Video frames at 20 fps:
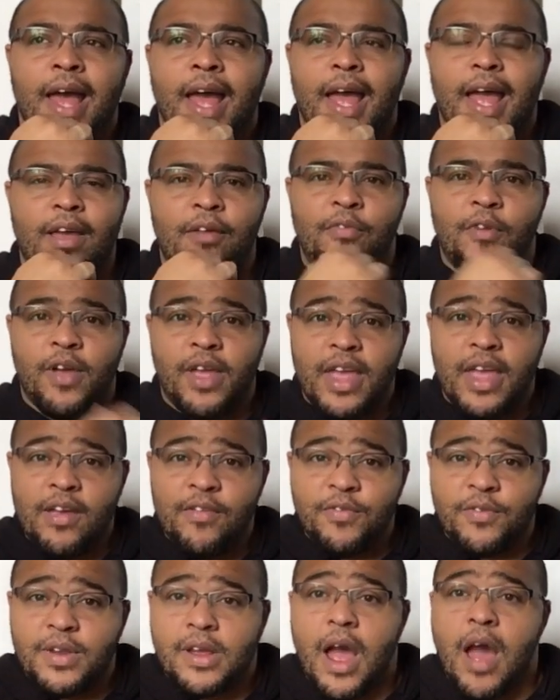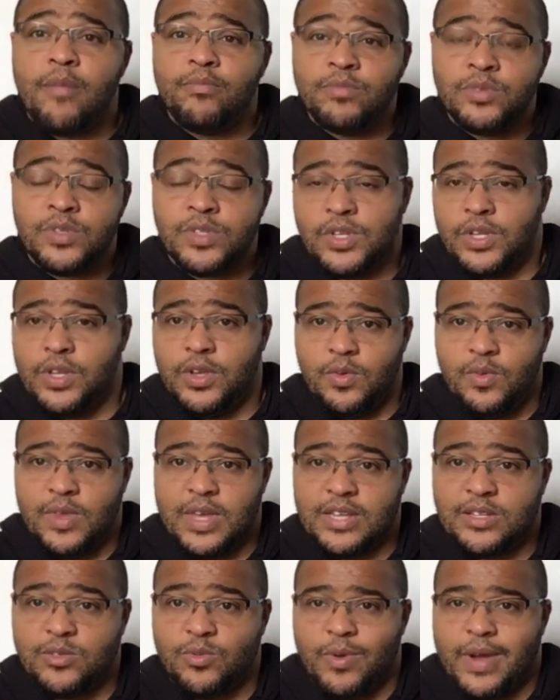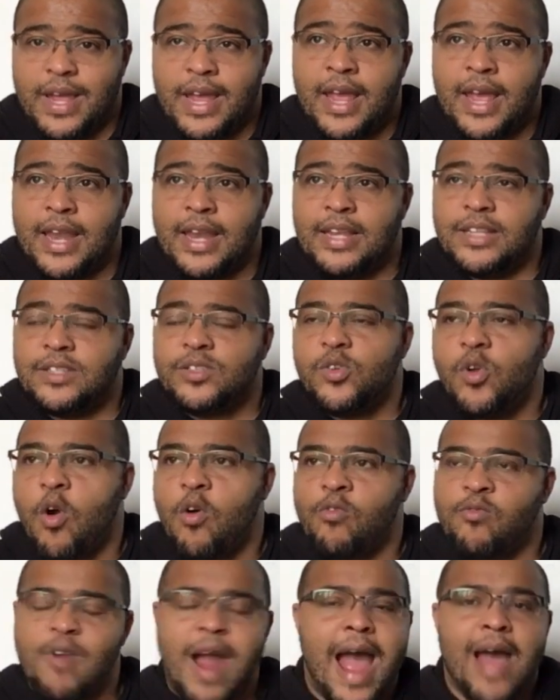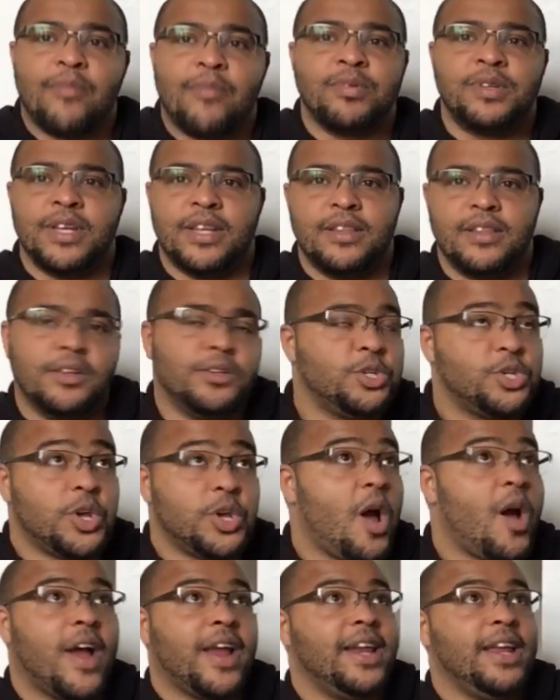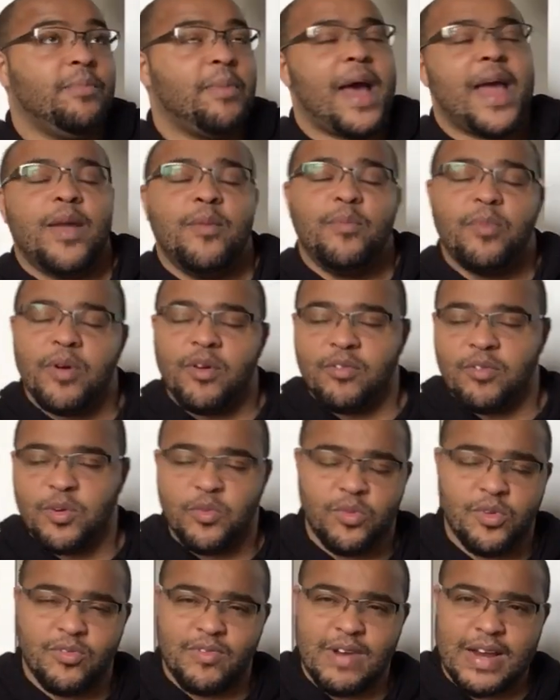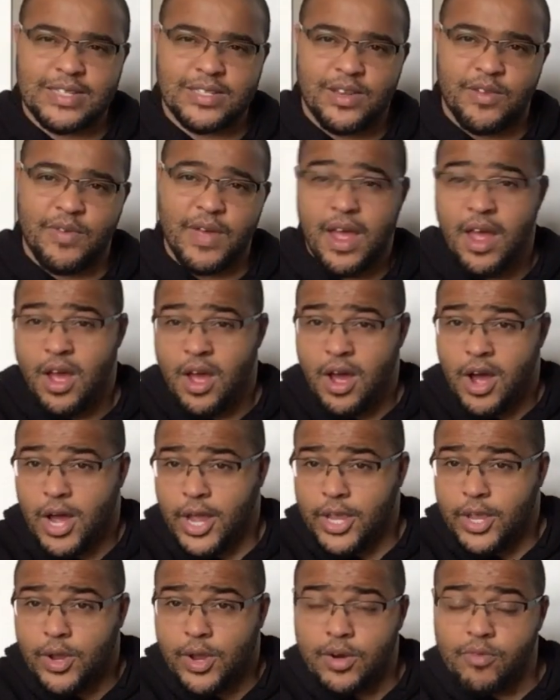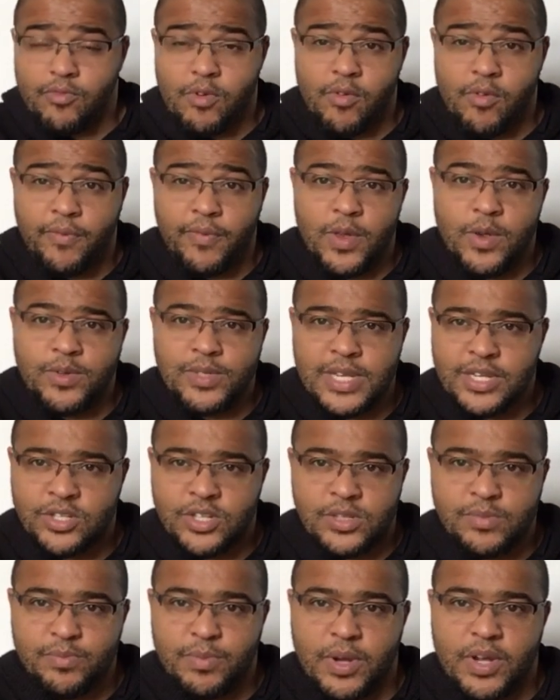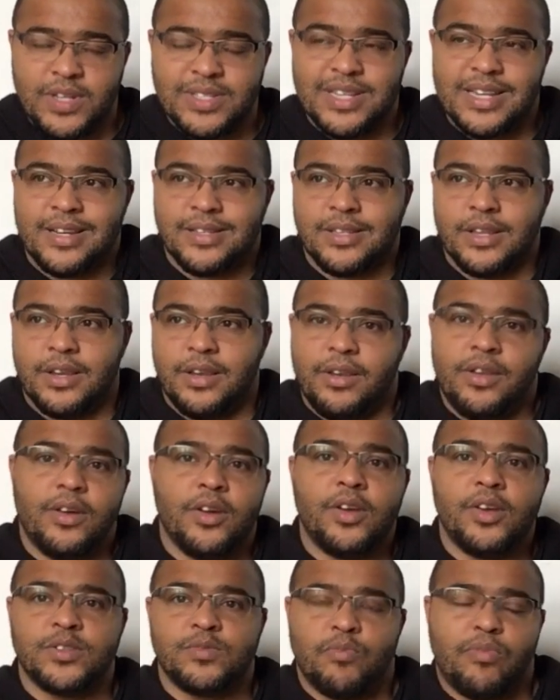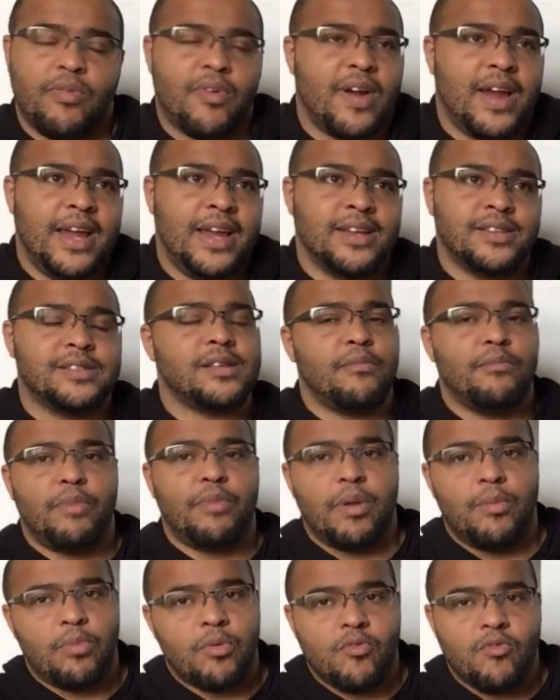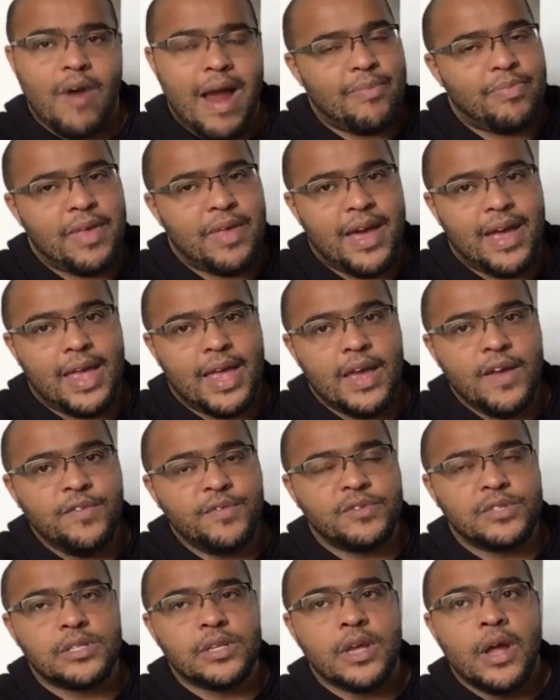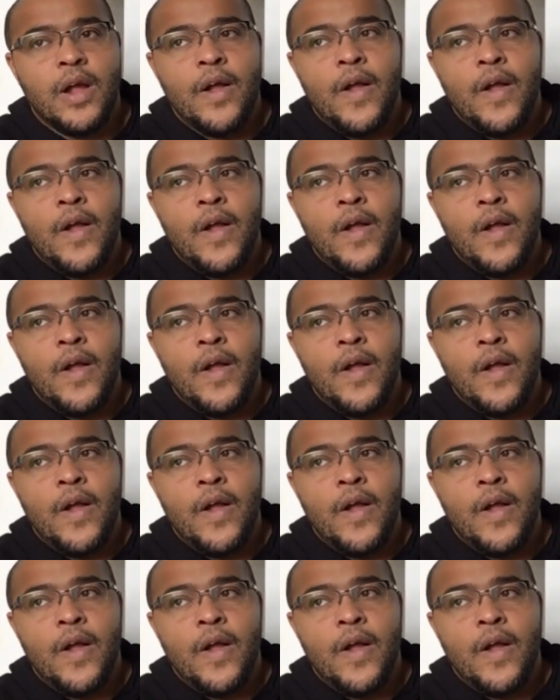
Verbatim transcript: If a gift comes to you this week and it's not wrapped in the shiny paper and all the rest of it, are you going to refuse it just because it doesn't look as pretty as some people wrap their gifts?